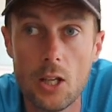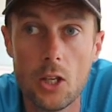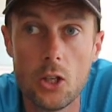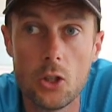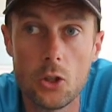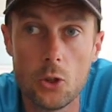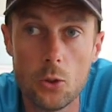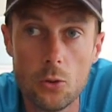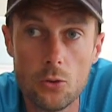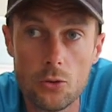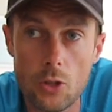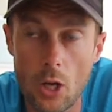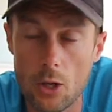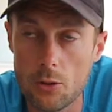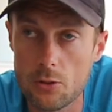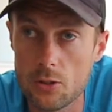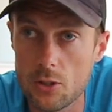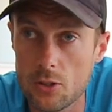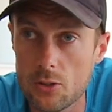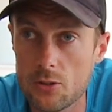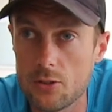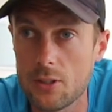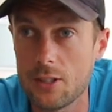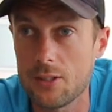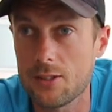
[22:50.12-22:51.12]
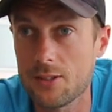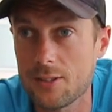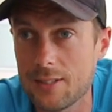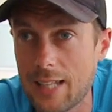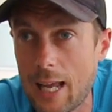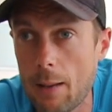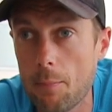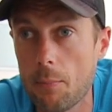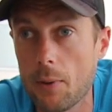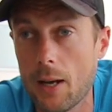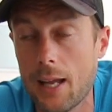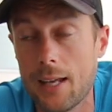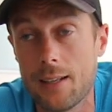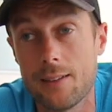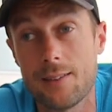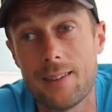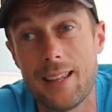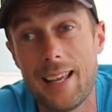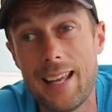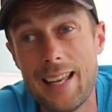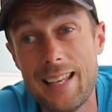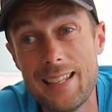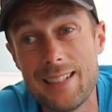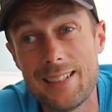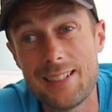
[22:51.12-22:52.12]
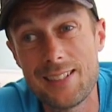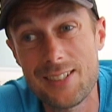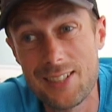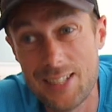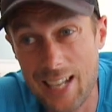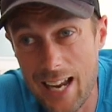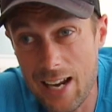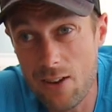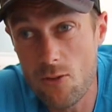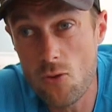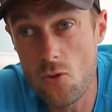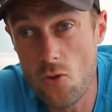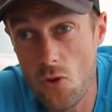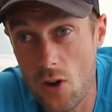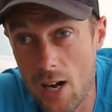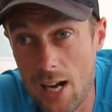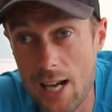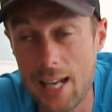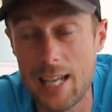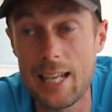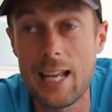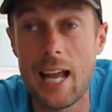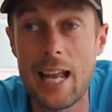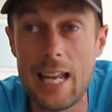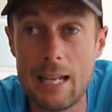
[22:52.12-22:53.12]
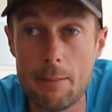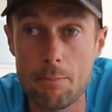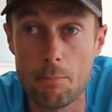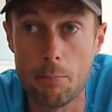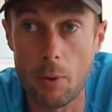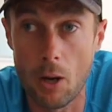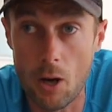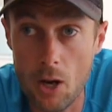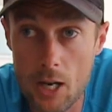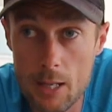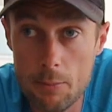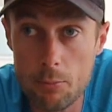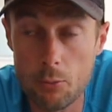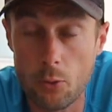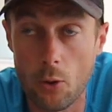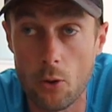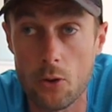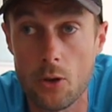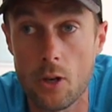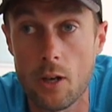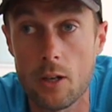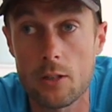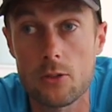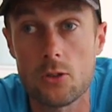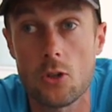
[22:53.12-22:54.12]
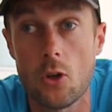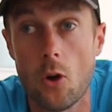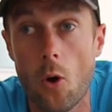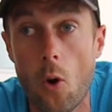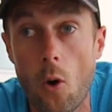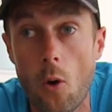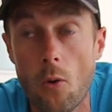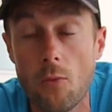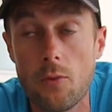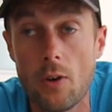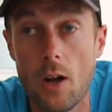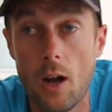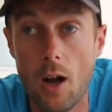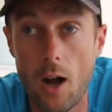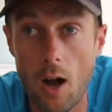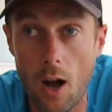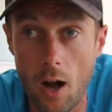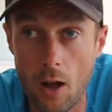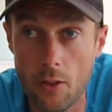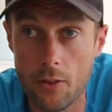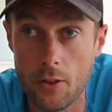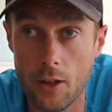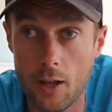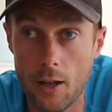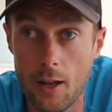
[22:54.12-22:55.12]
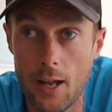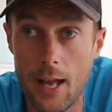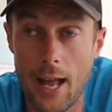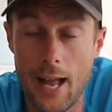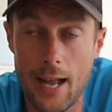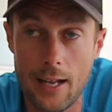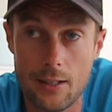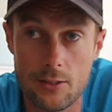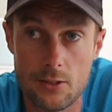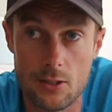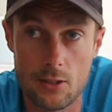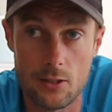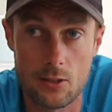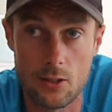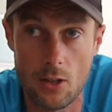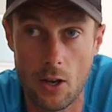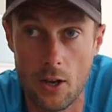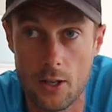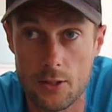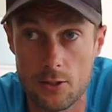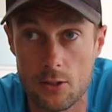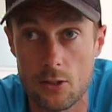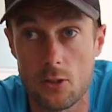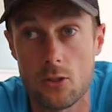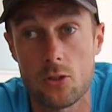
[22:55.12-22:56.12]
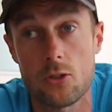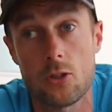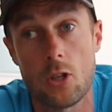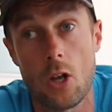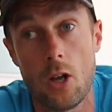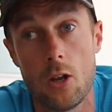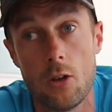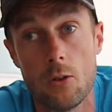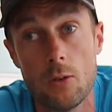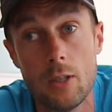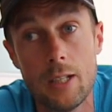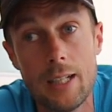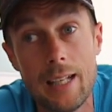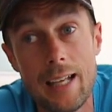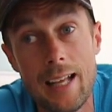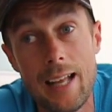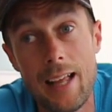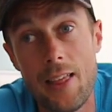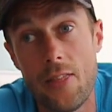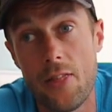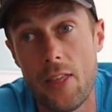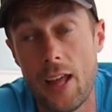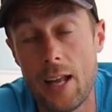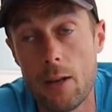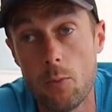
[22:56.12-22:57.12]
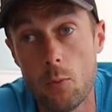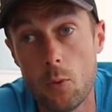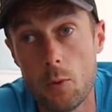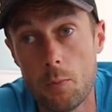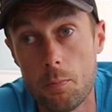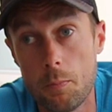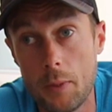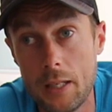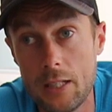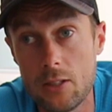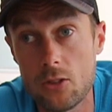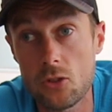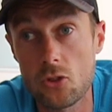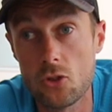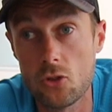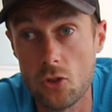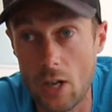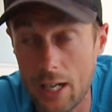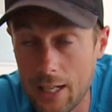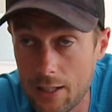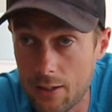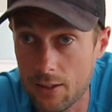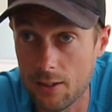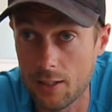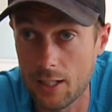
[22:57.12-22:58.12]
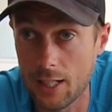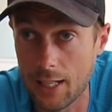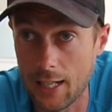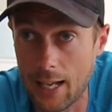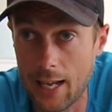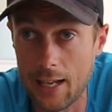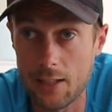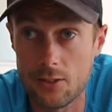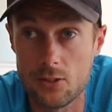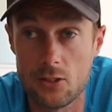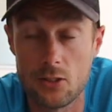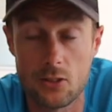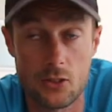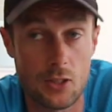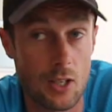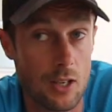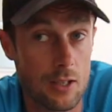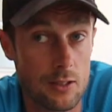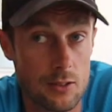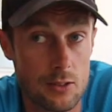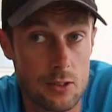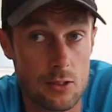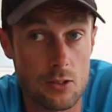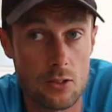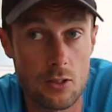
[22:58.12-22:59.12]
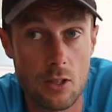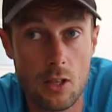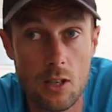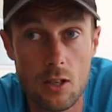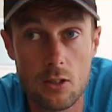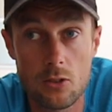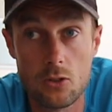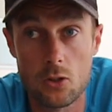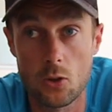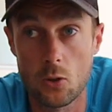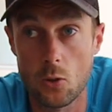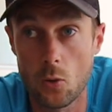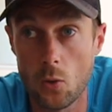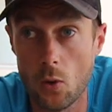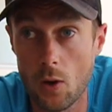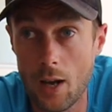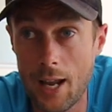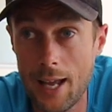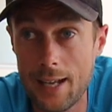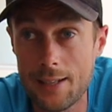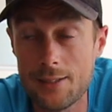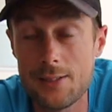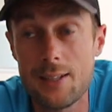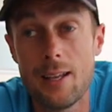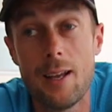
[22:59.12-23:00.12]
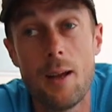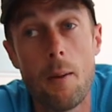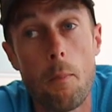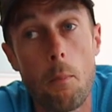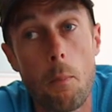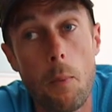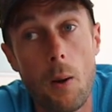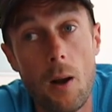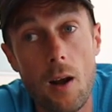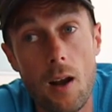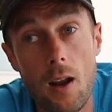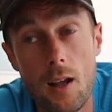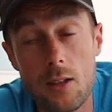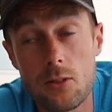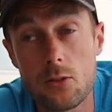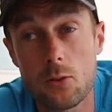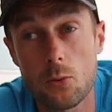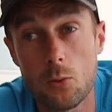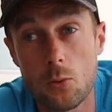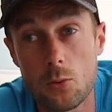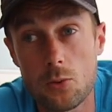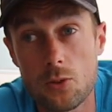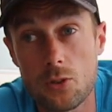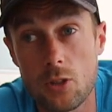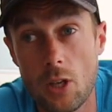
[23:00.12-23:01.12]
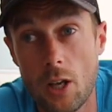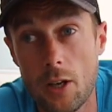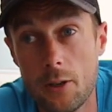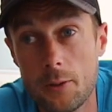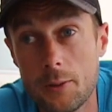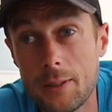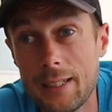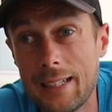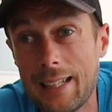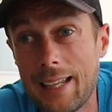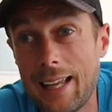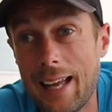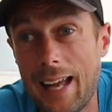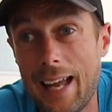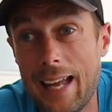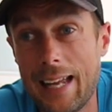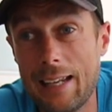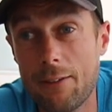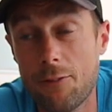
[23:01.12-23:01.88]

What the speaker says: you'll notice that step length is generally a byproduct of other exercises. So they would be strengthening exercises to your legs, plus also a